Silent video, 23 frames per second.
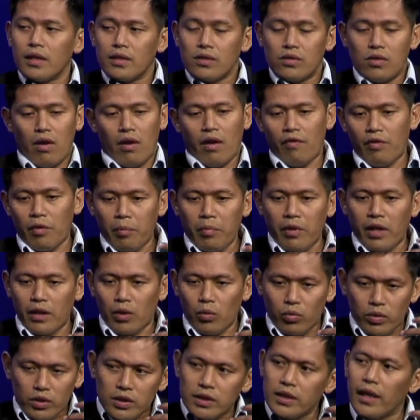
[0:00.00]
So everybody
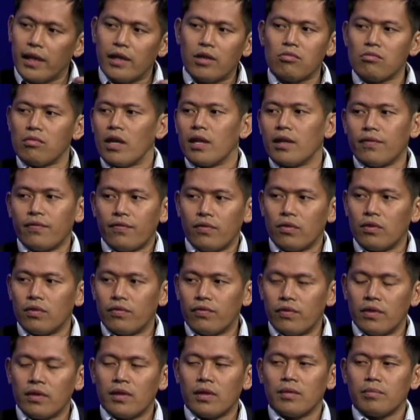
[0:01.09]
was getting ready for
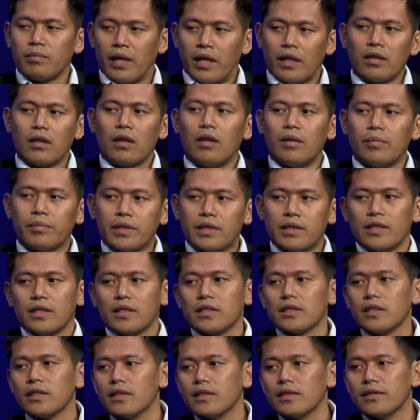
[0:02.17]
that main
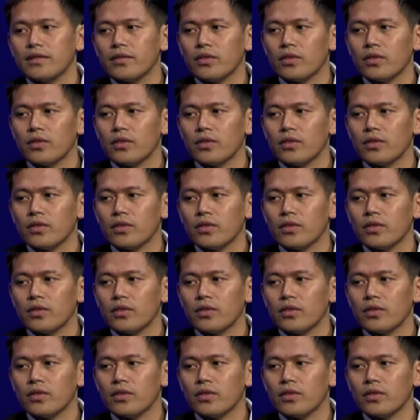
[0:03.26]
competition.